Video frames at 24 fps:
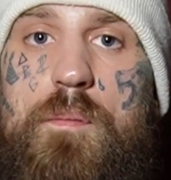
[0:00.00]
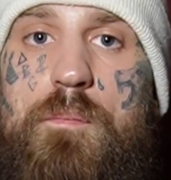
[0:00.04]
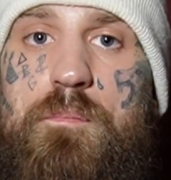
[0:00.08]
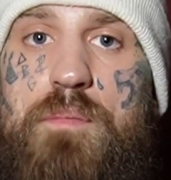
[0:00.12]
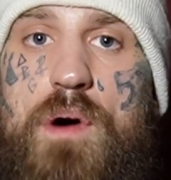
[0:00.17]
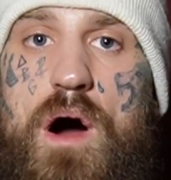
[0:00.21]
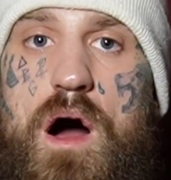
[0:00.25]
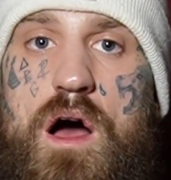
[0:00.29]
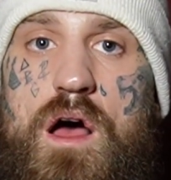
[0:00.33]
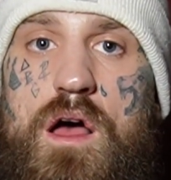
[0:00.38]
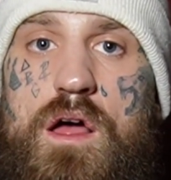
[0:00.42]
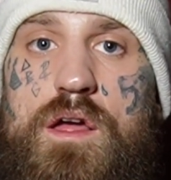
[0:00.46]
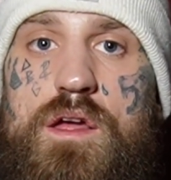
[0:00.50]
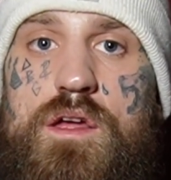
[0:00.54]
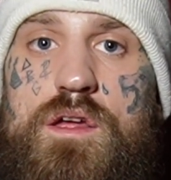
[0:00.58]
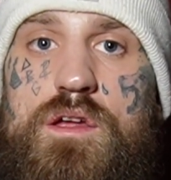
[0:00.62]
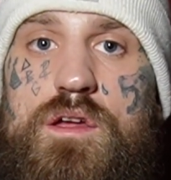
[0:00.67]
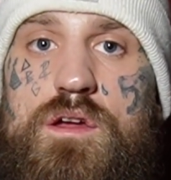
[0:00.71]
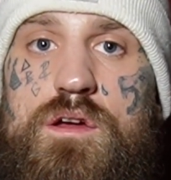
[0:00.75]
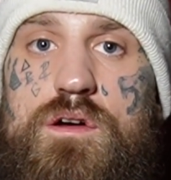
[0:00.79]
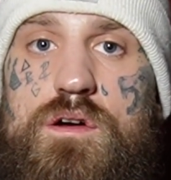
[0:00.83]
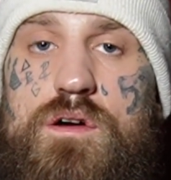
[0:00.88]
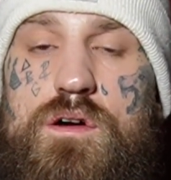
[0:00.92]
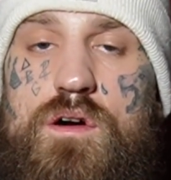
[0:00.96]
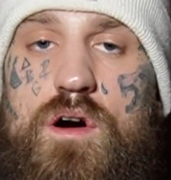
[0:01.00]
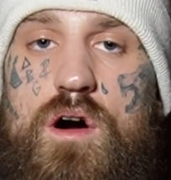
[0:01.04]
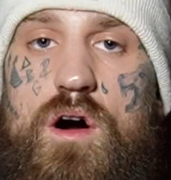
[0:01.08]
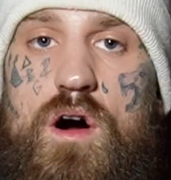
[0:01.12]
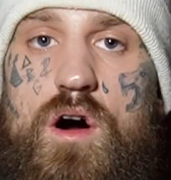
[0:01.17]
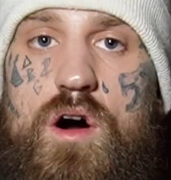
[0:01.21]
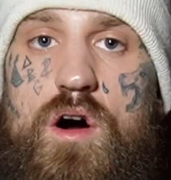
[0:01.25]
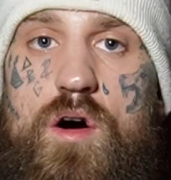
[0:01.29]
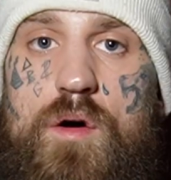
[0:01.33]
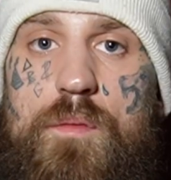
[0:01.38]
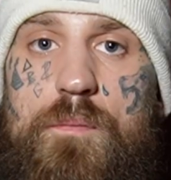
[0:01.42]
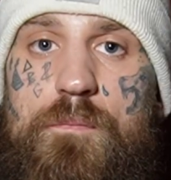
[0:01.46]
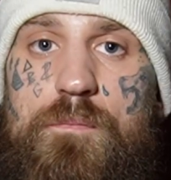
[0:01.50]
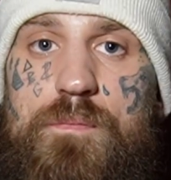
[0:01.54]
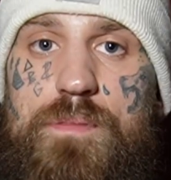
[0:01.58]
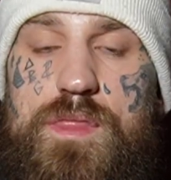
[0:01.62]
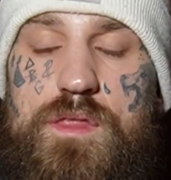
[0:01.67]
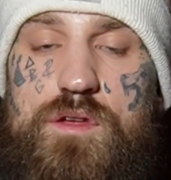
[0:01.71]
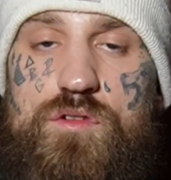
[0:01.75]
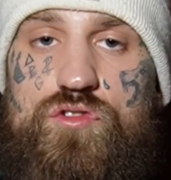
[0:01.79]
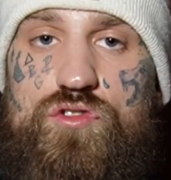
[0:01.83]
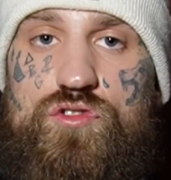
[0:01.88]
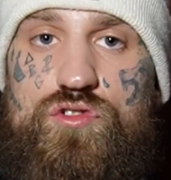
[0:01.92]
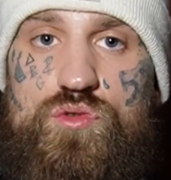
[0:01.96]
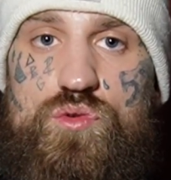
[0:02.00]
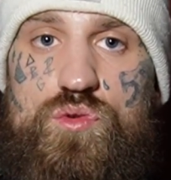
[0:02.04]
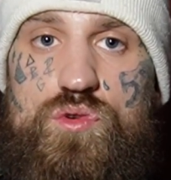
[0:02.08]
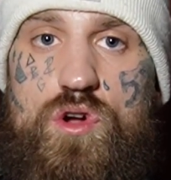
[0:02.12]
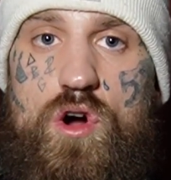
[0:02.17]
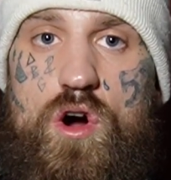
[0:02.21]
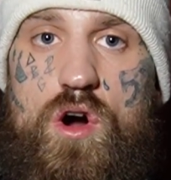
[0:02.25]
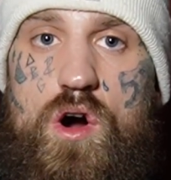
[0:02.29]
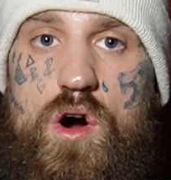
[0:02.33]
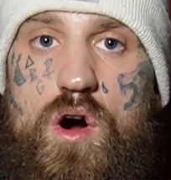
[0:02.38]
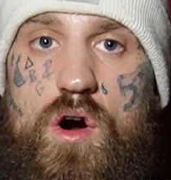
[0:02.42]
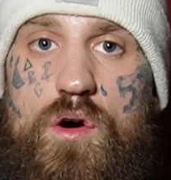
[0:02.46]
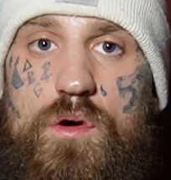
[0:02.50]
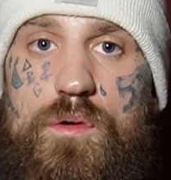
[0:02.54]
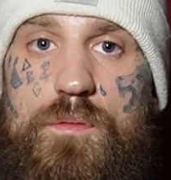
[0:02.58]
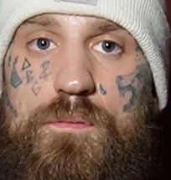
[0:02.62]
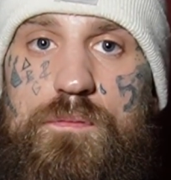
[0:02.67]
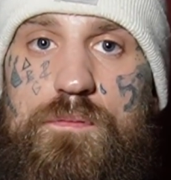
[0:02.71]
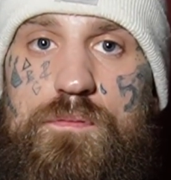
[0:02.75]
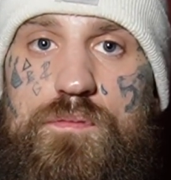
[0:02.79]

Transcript: by shugal.